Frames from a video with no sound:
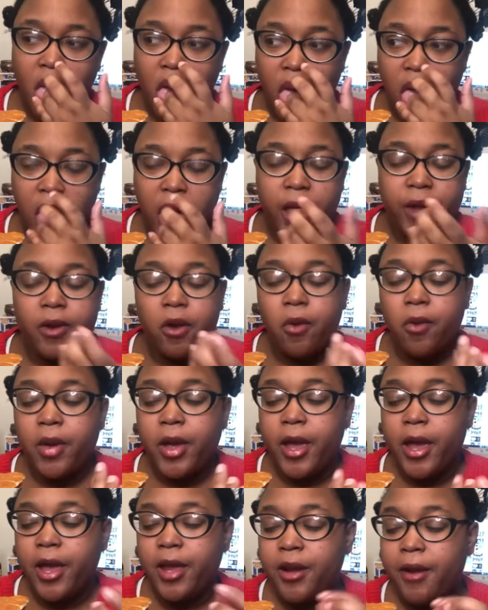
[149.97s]
I don't
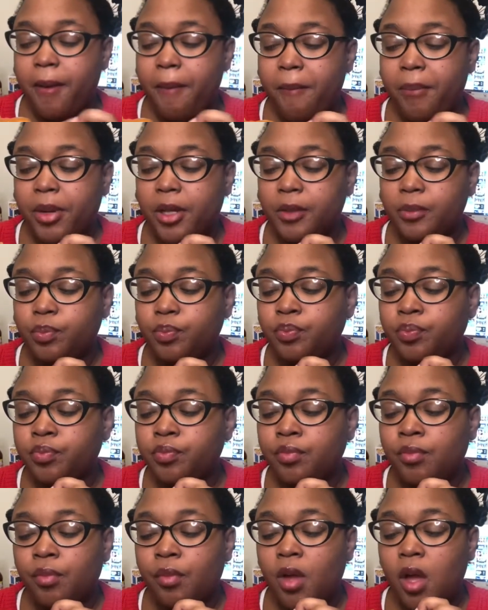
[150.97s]
hate it, but
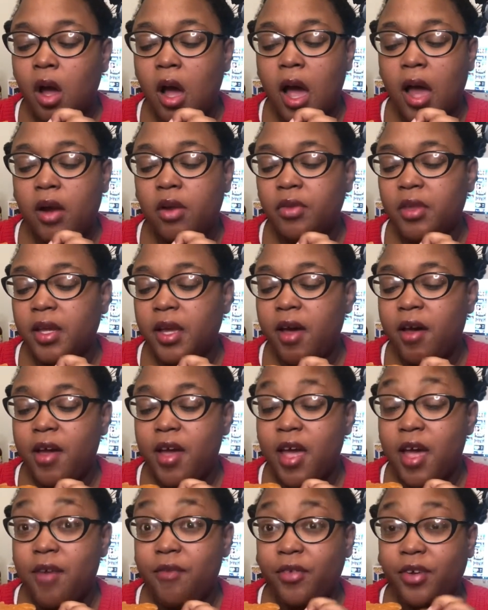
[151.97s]
I don't think I'll
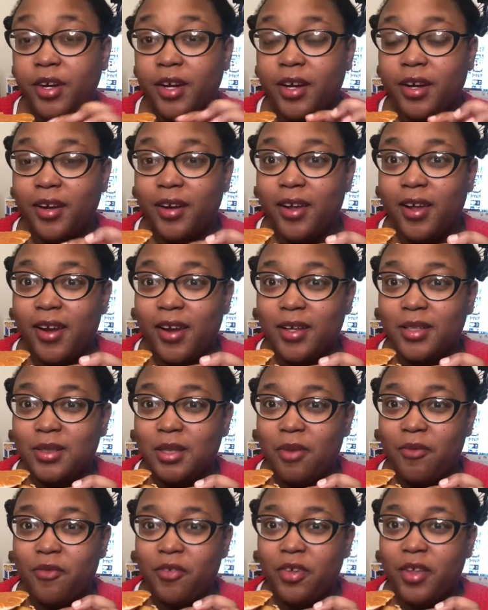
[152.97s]
ever get it again
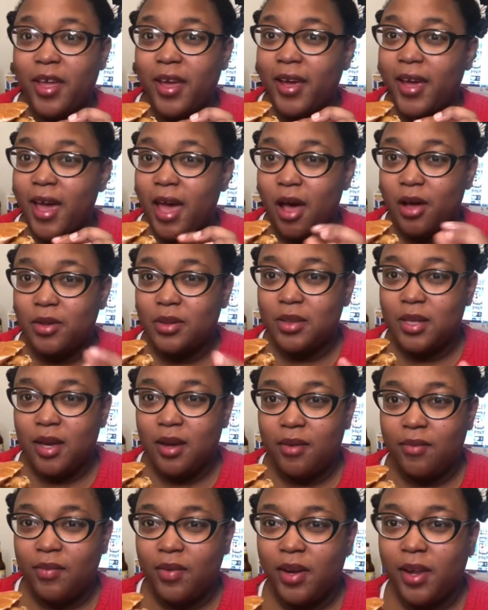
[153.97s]
except for like outside
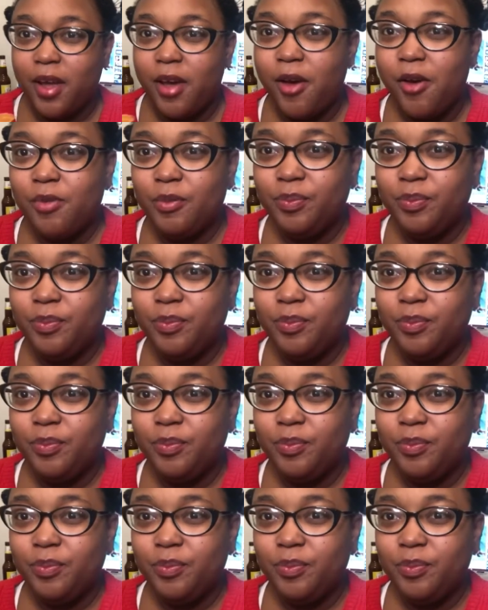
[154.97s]
a video.